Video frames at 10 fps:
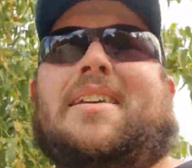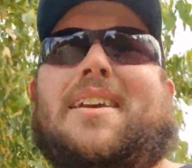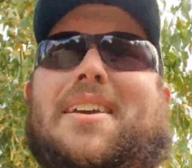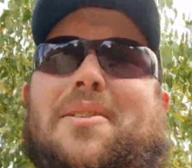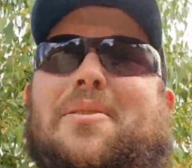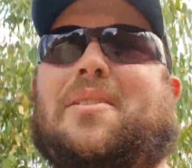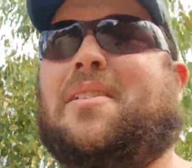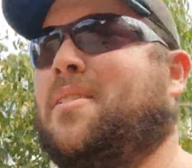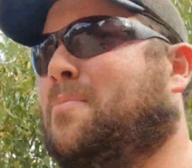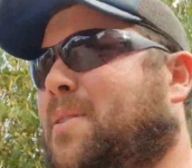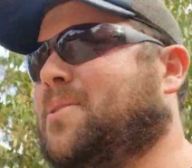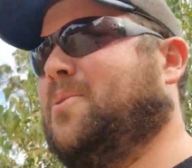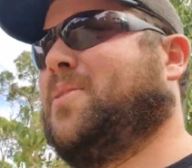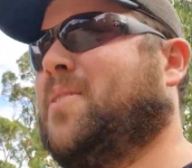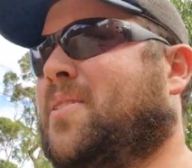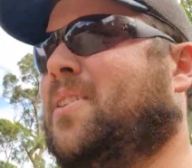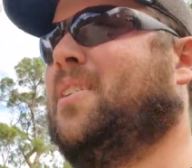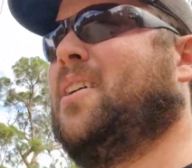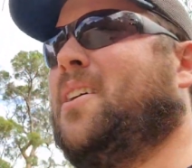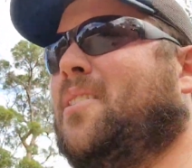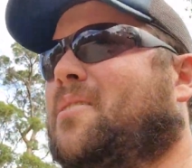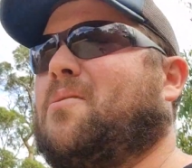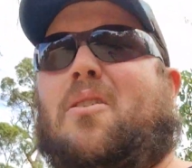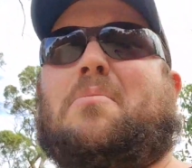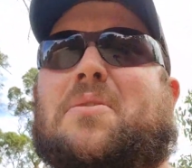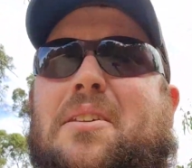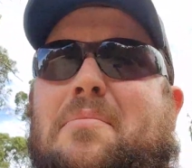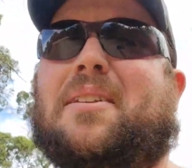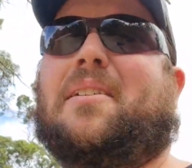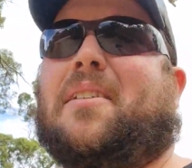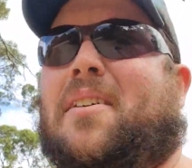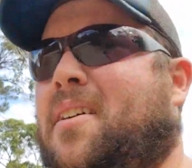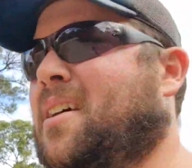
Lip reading: "Yeah, dude, because the crime was committed.